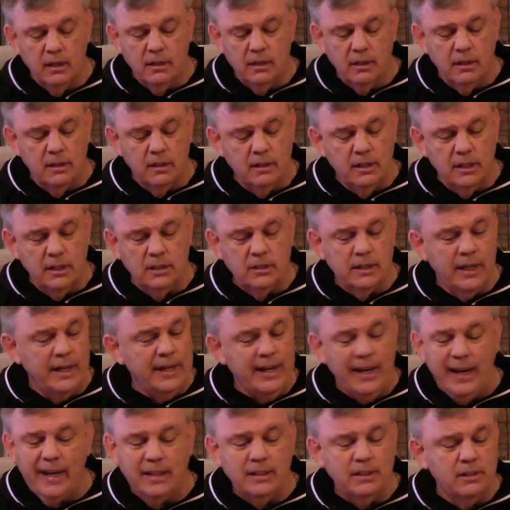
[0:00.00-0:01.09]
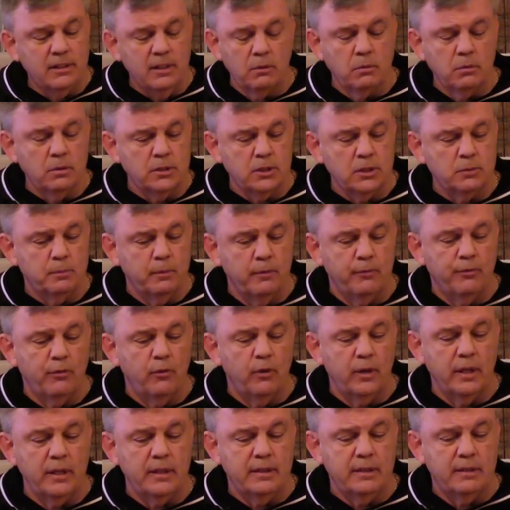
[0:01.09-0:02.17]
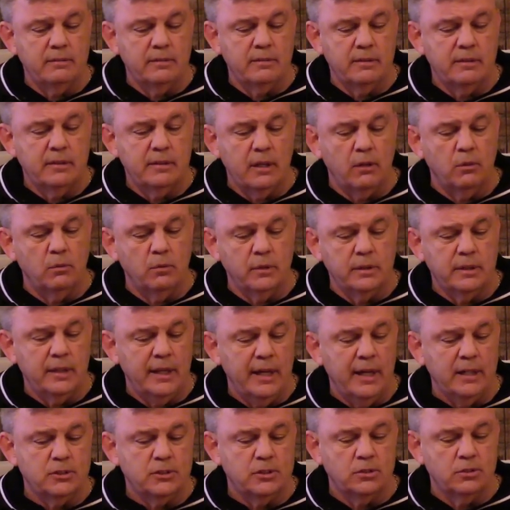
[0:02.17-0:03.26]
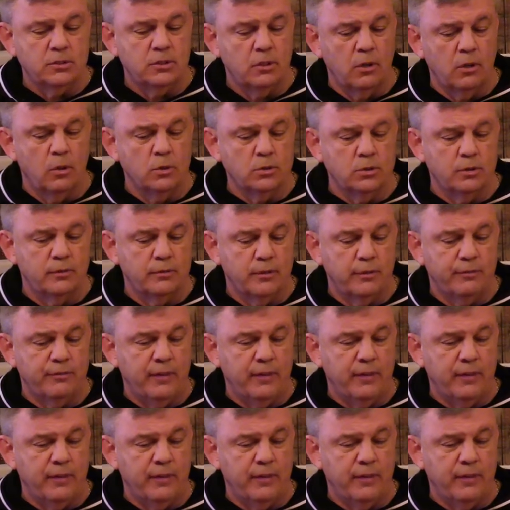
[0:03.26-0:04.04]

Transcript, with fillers: the and I had to deal with this before I dealt with the X's and O's of the